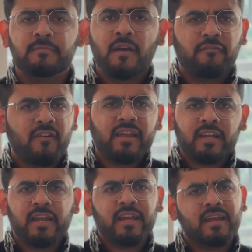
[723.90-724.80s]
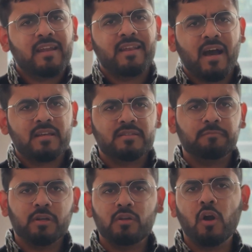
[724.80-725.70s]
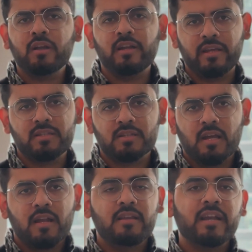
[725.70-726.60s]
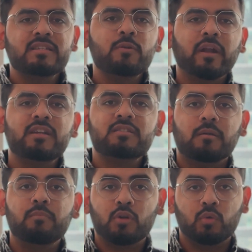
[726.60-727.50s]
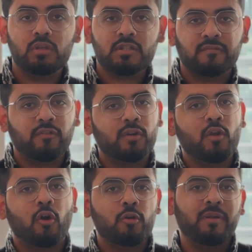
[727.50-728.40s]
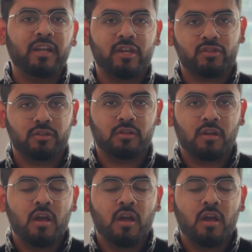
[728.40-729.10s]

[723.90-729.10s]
Finally, last but not least, let's look at some tools for documentation.